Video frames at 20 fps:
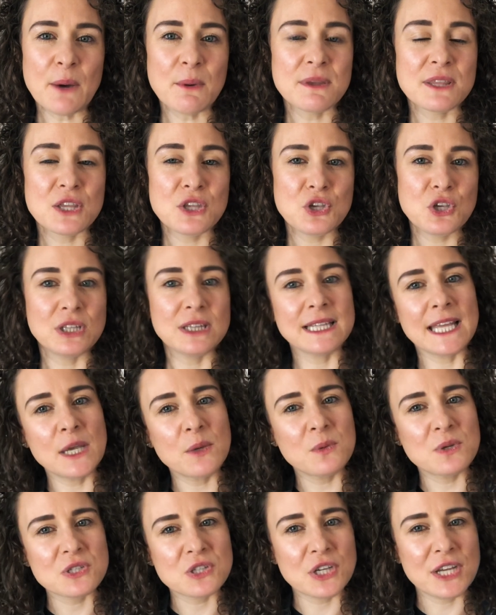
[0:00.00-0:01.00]
with a new
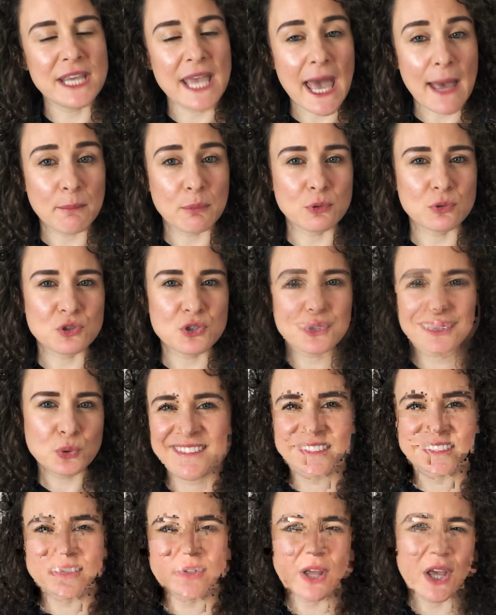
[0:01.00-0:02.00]
language learning app or
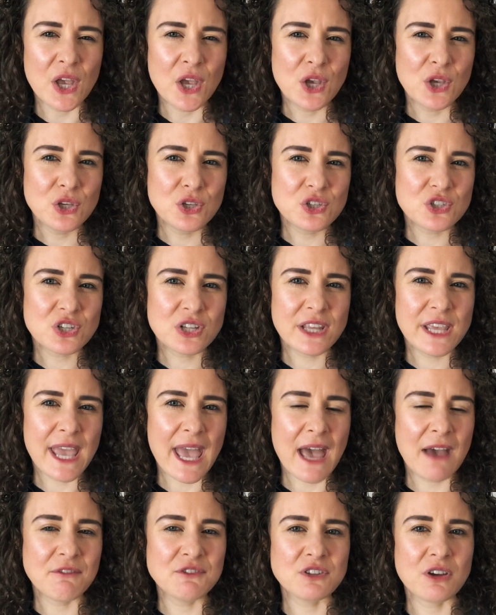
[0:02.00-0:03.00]
tool, usually you
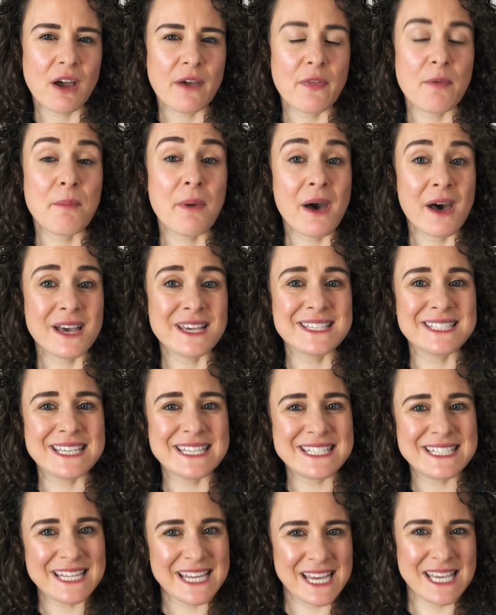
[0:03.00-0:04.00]
have to either pass a
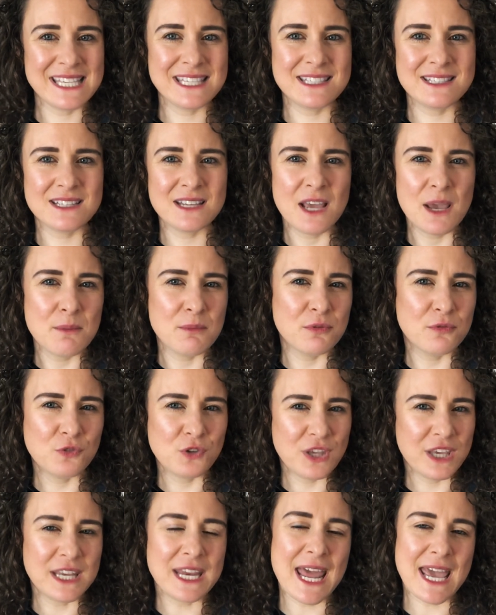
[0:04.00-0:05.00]
test before
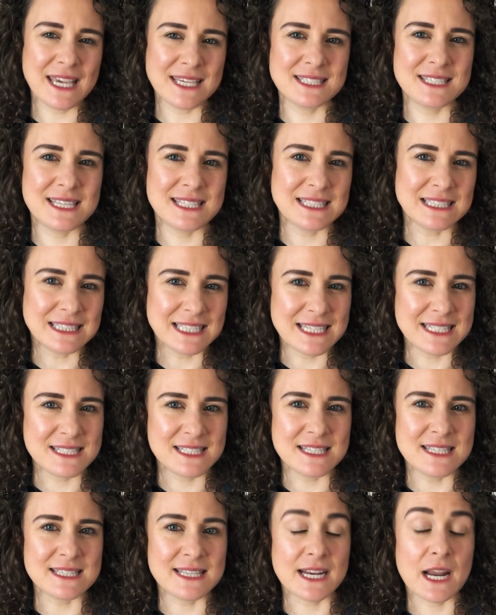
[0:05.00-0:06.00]
you can access
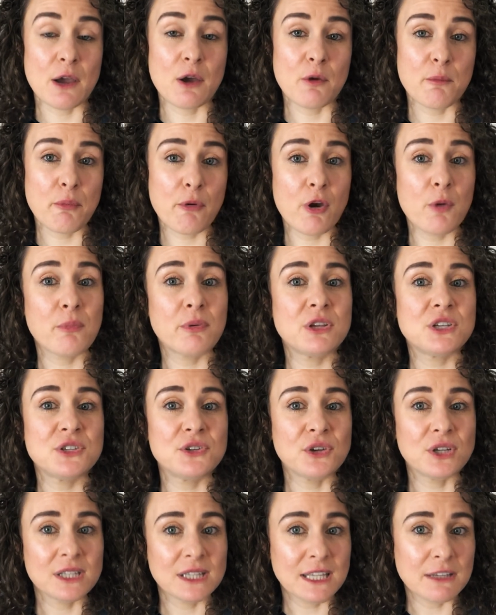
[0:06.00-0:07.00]
lessons that are appropriate to
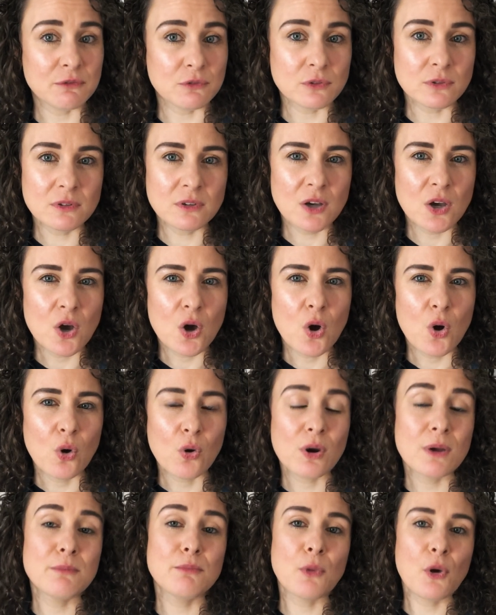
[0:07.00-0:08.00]
your level,
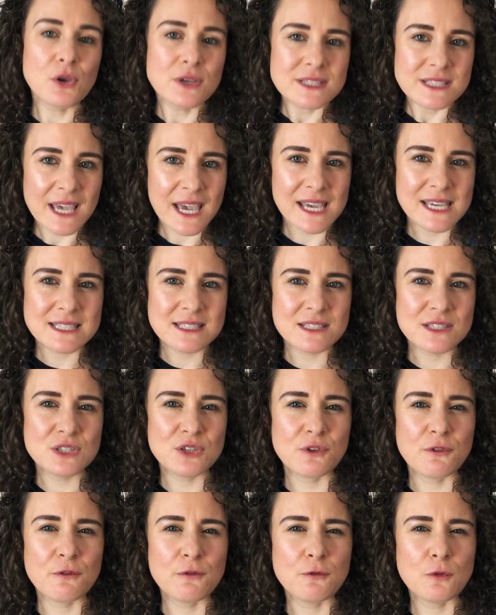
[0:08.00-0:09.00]
or in most cases
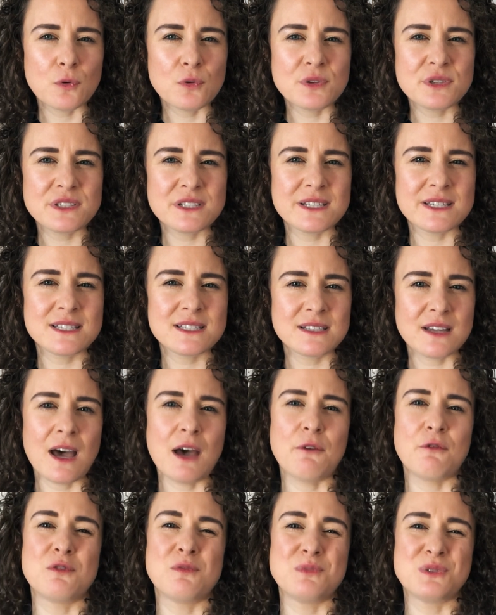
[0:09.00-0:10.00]
you're forced to
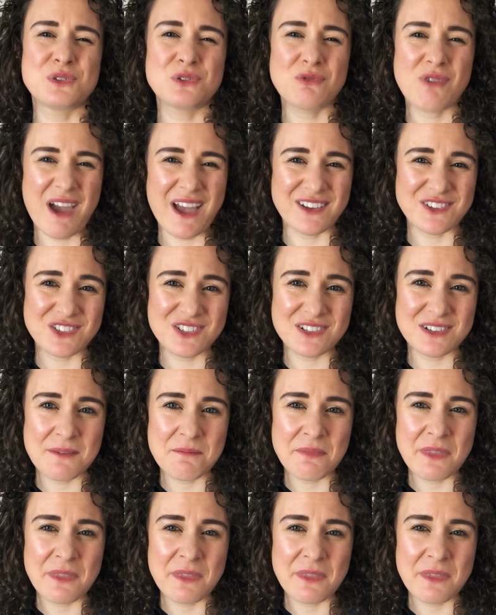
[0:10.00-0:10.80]
start from scratch.